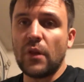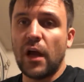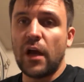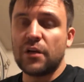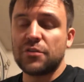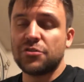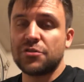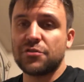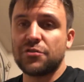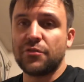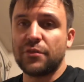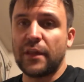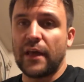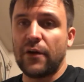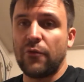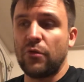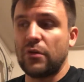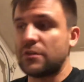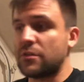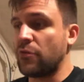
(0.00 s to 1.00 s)
just doing that
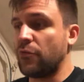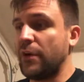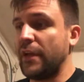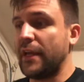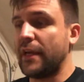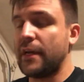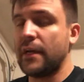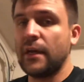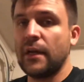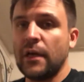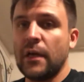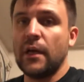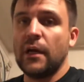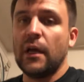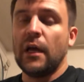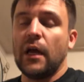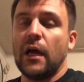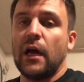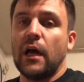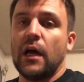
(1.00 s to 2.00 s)
once a week.
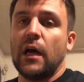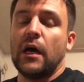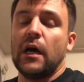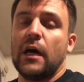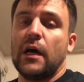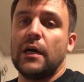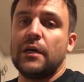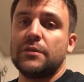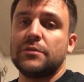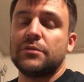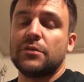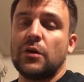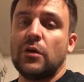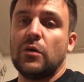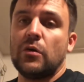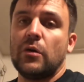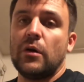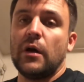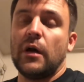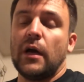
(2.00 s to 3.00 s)

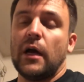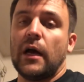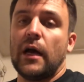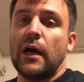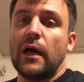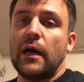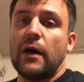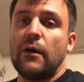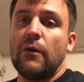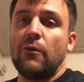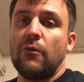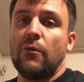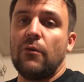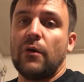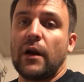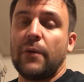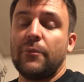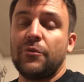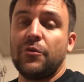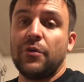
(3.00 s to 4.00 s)
So what
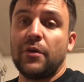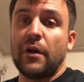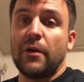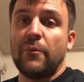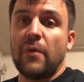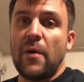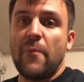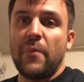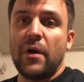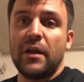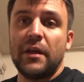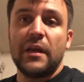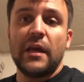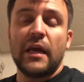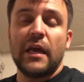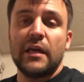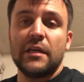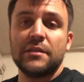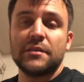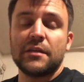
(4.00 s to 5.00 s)
I'm doing on my
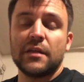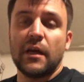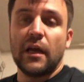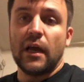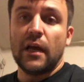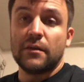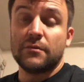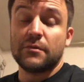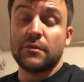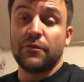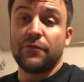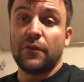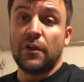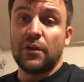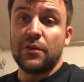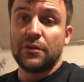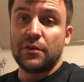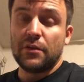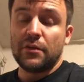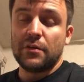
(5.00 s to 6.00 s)
Mondays, still
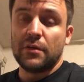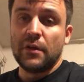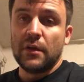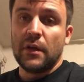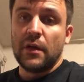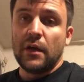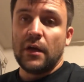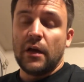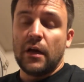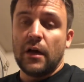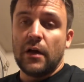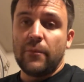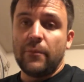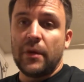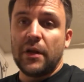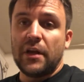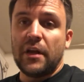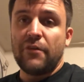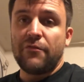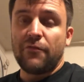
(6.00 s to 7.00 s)
following the
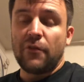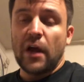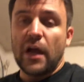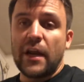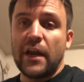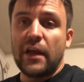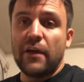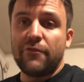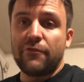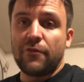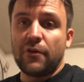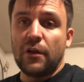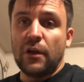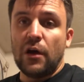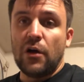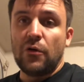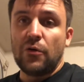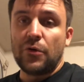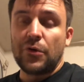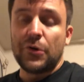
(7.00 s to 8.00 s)
Monday, Friday for
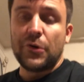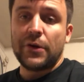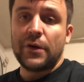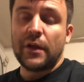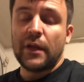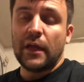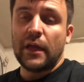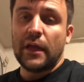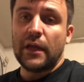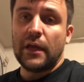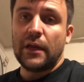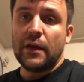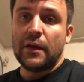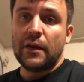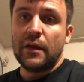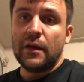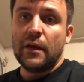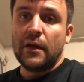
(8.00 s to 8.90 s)
lower, and